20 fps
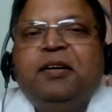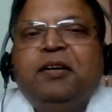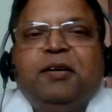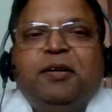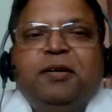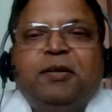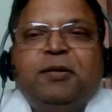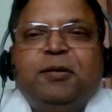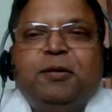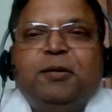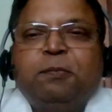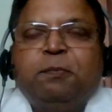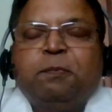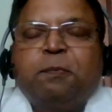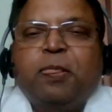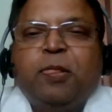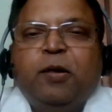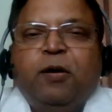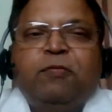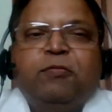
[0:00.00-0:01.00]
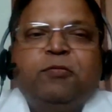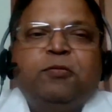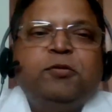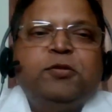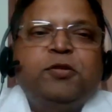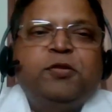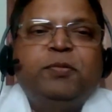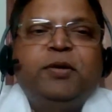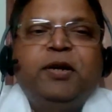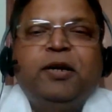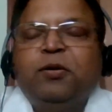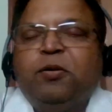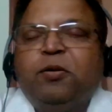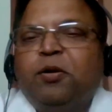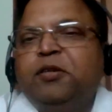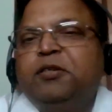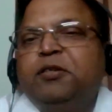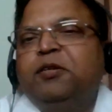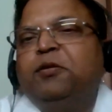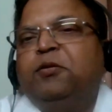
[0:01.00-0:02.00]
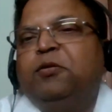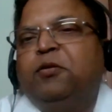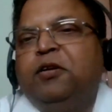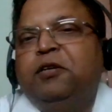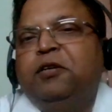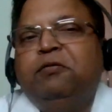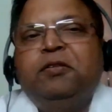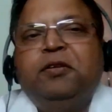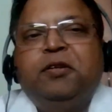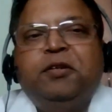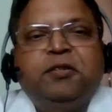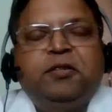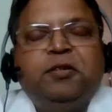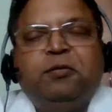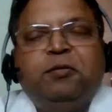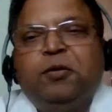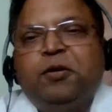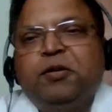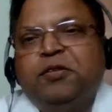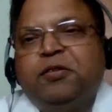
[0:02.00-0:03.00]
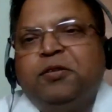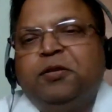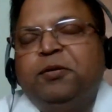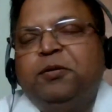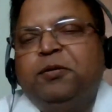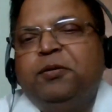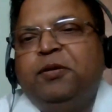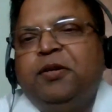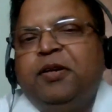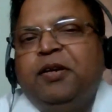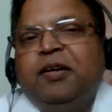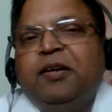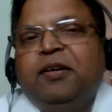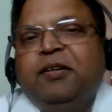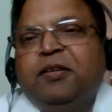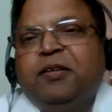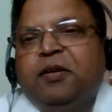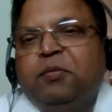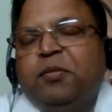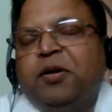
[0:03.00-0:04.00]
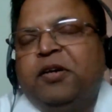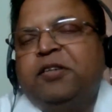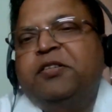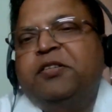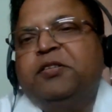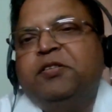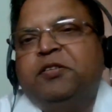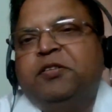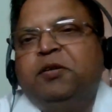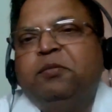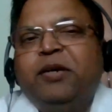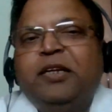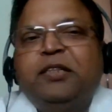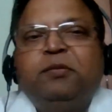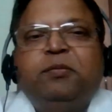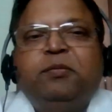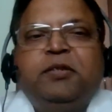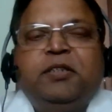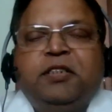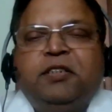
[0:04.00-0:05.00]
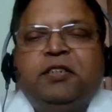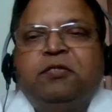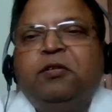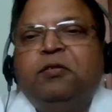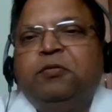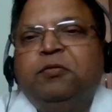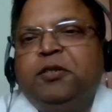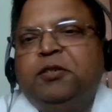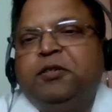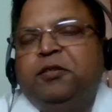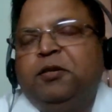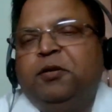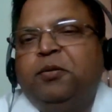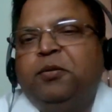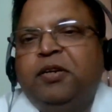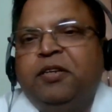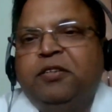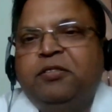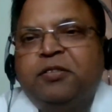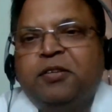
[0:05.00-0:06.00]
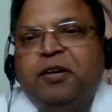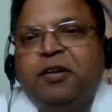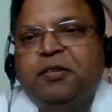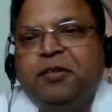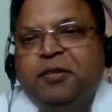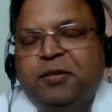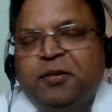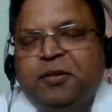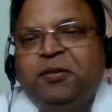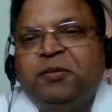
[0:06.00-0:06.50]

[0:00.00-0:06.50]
Of course, my original qualification was the Masters in Mathematics, from which I started.